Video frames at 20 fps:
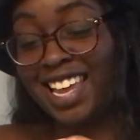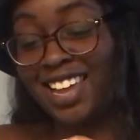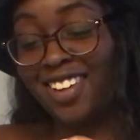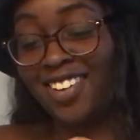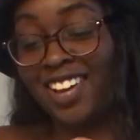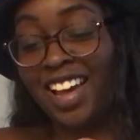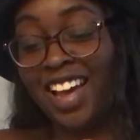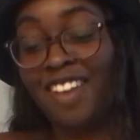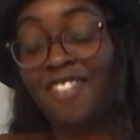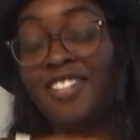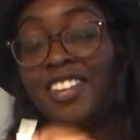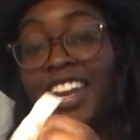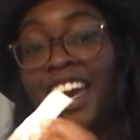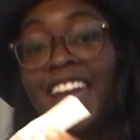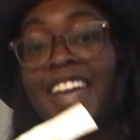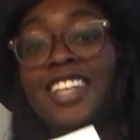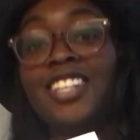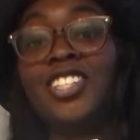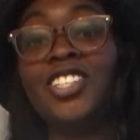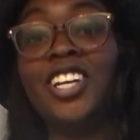We have
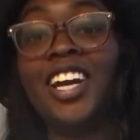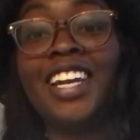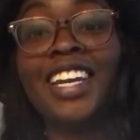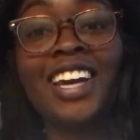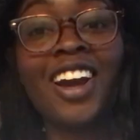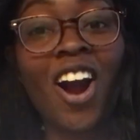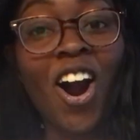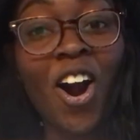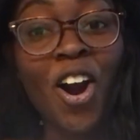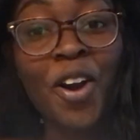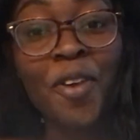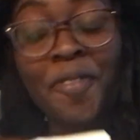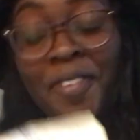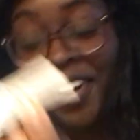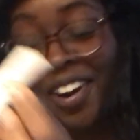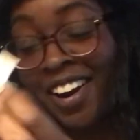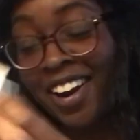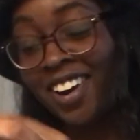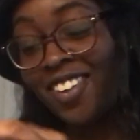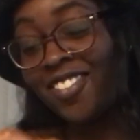knight in shining
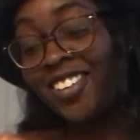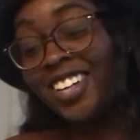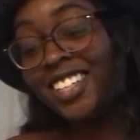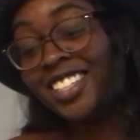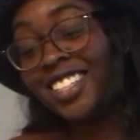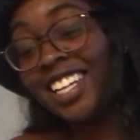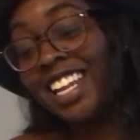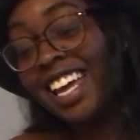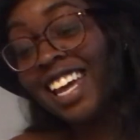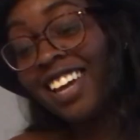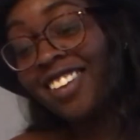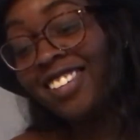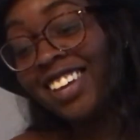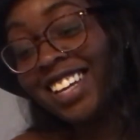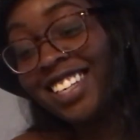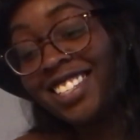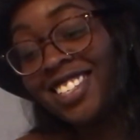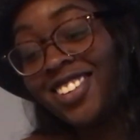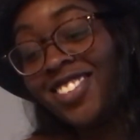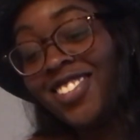armor, which like makes so